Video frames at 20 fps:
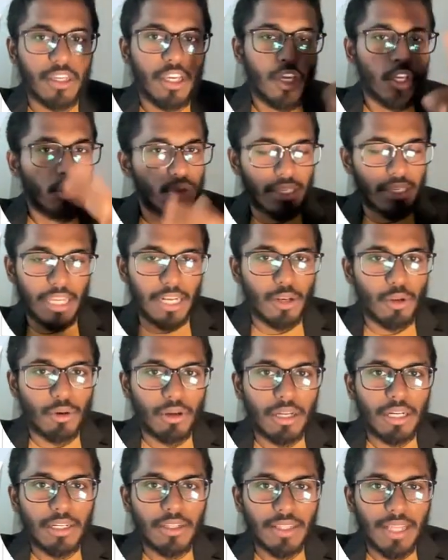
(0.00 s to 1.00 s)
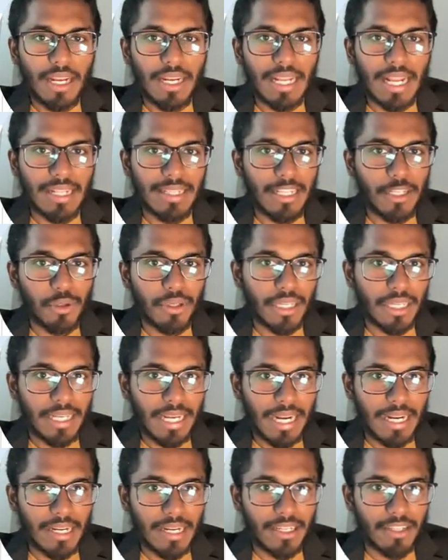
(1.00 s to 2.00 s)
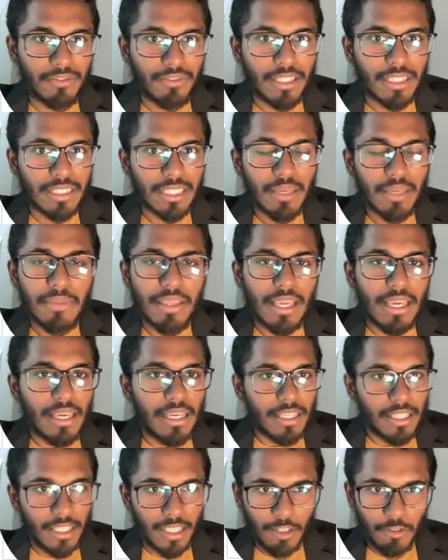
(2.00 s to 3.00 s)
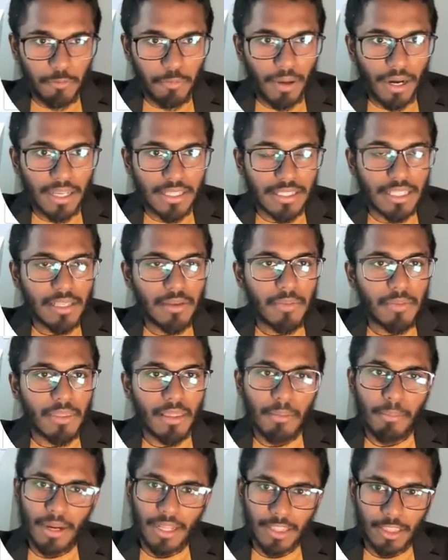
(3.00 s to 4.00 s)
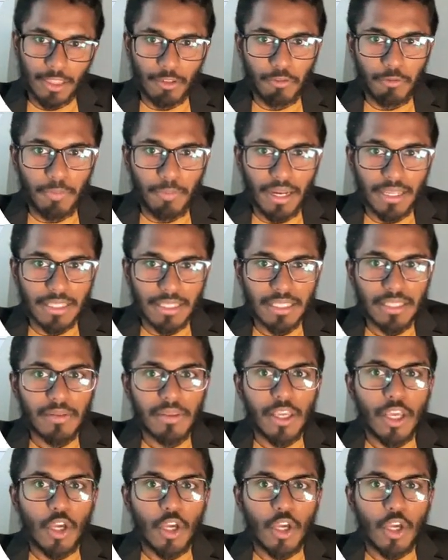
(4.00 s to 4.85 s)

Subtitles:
You can look into that and then you can enter for the same year of passing, month of passing,